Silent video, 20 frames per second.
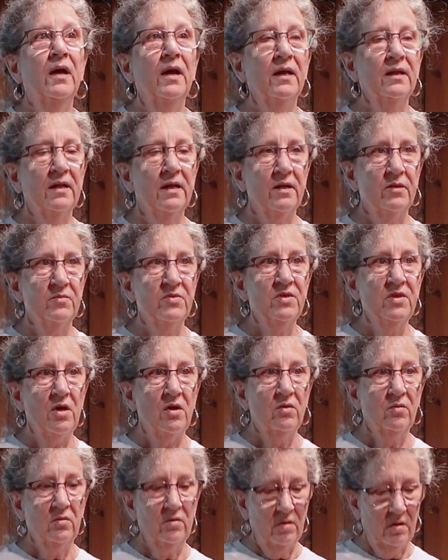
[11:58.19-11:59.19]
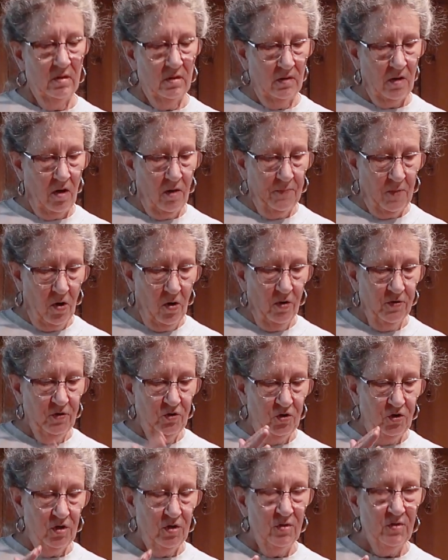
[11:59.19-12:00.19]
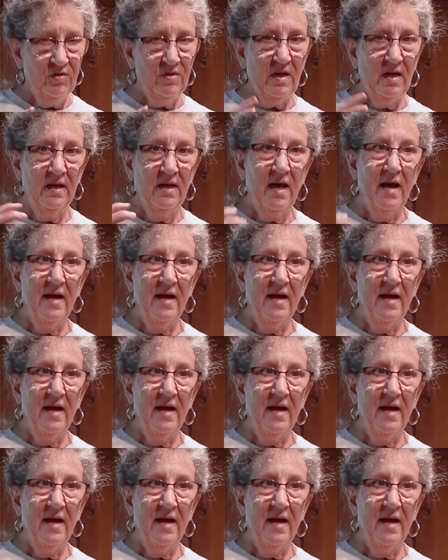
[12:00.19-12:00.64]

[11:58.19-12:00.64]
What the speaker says: and let them soak up all the juice and